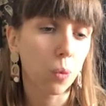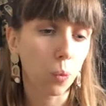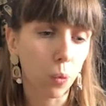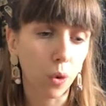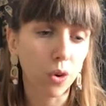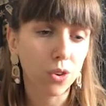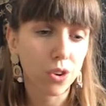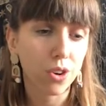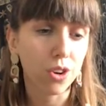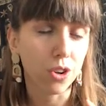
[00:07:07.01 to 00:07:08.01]
would
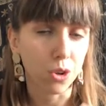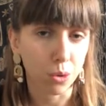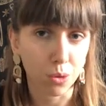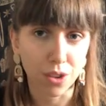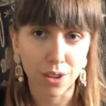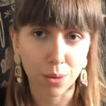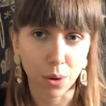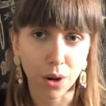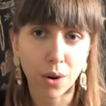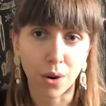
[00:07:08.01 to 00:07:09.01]
use this
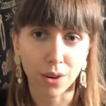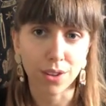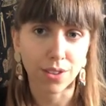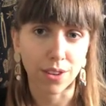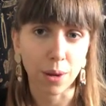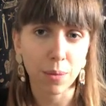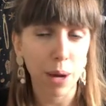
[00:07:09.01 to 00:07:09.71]
one on a sim.